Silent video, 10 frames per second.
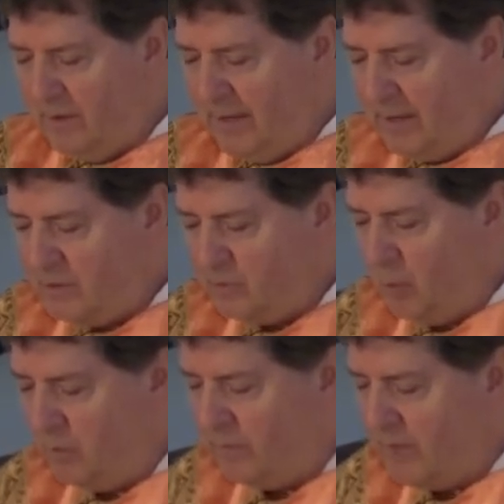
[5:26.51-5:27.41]
in
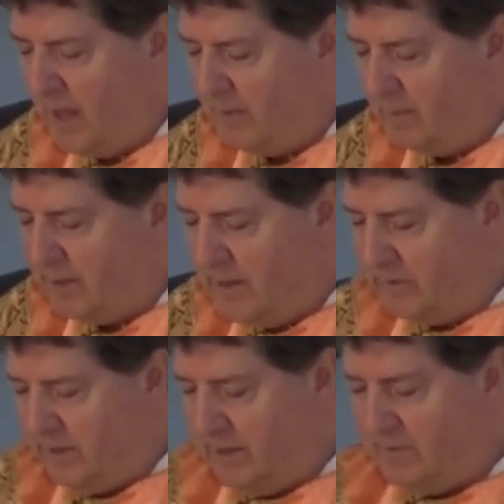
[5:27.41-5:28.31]
store for them, and yet
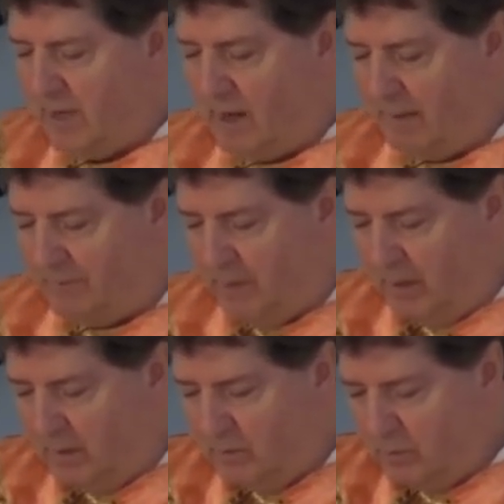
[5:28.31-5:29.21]
they give that up
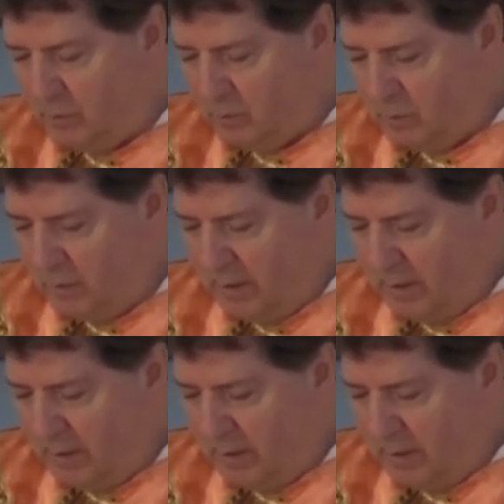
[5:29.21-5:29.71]
to